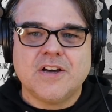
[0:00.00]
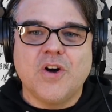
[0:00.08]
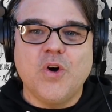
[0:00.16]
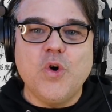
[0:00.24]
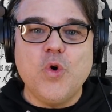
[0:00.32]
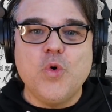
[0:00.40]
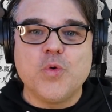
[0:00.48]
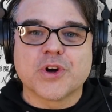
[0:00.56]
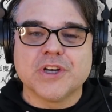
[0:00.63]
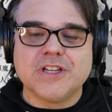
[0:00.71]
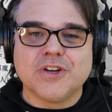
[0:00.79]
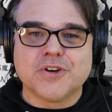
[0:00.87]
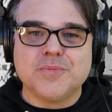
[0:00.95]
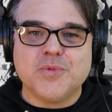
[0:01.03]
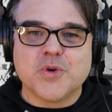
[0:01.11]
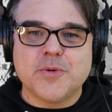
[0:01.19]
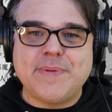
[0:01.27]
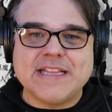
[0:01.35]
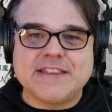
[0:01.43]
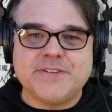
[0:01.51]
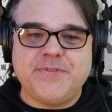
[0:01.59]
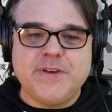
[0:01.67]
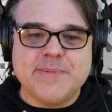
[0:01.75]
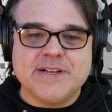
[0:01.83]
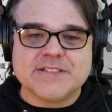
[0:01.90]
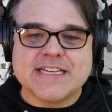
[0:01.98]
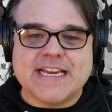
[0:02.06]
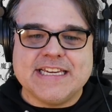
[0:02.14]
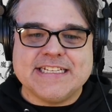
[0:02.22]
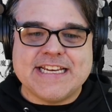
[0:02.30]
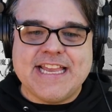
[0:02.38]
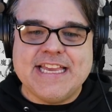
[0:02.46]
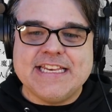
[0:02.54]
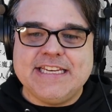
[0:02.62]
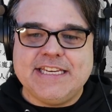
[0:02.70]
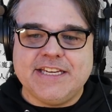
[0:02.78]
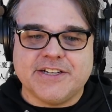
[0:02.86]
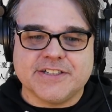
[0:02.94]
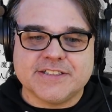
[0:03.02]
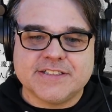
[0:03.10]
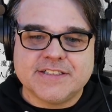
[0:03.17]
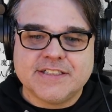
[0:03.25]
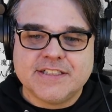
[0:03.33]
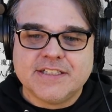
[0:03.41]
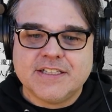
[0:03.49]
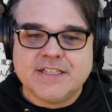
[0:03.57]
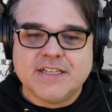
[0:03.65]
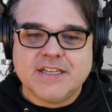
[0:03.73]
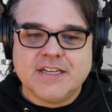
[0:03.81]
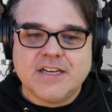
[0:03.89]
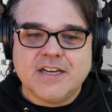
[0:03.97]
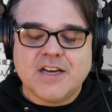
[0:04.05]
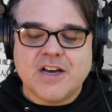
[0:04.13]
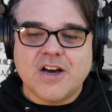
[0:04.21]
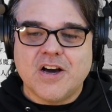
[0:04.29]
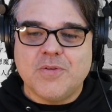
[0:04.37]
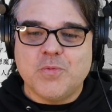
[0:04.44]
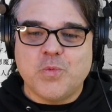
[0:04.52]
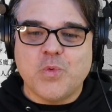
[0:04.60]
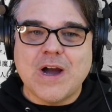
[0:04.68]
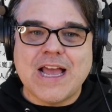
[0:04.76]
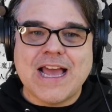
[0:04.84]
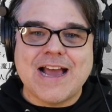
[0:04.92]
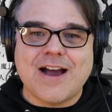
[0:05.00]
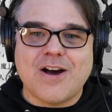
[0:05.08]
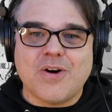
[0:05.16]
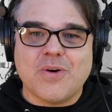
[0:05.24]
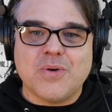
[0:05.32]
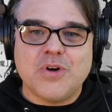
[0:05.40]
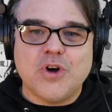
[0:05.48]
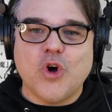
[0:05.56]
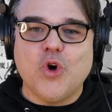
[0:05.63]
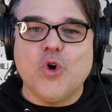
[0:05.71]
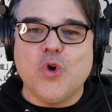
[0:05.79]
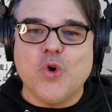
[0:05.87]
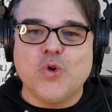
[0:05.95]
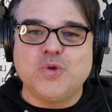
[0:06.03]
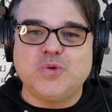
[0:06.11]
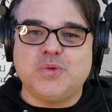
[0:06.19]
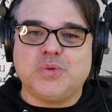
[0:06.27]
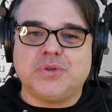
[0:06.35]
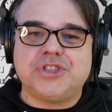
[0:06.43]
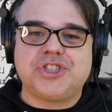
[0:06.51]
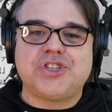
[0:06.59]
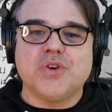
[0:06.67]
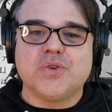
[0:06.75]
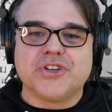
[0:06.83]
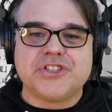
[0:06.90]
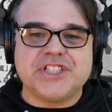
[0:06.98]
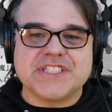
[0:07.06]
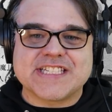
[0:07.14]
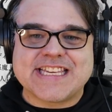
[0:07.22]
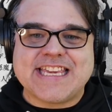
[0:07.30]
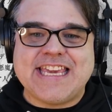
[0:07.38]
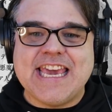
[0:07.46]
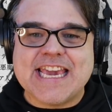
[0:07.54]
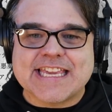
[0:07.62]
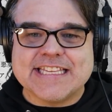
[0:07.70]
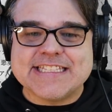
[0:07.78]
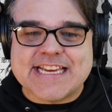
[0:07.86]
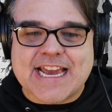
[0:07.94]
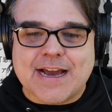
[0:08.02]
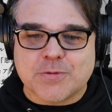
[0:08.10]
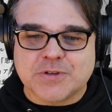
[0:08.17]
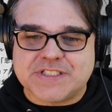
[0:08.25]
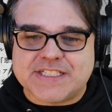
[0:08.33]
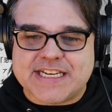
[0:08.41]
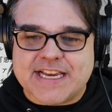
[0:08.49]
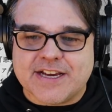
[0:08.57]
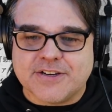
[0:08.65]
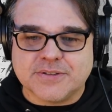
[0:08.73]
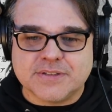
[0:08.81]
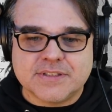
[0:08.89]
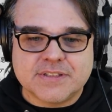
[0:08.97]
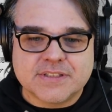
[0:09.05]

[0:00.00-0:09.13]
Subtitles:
Oh, we're going to learn more about the female Titan and Annie here. Wow. Oh, showing her just kicking towers down.